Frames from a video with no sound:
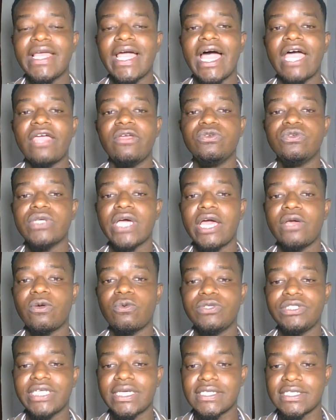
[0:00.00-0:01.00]
I
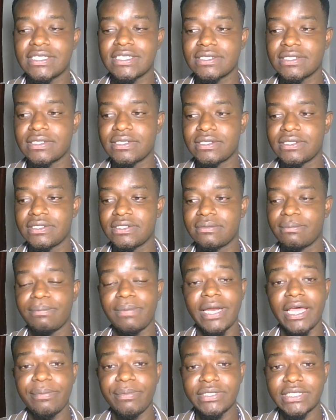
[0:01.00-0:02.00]
could just
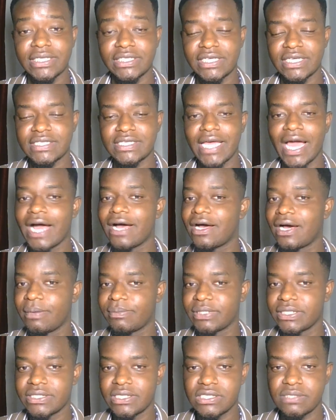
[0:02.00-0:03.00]
blame it and just say, I'm
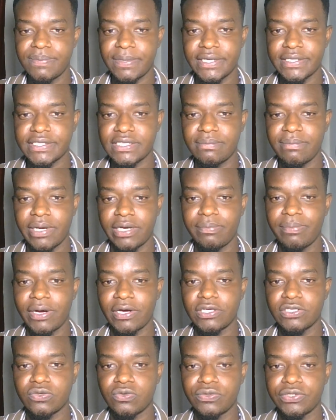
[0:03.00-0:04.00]
just experiencing bad
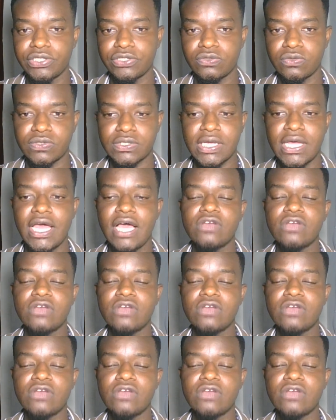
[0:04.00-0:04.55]
market conditions.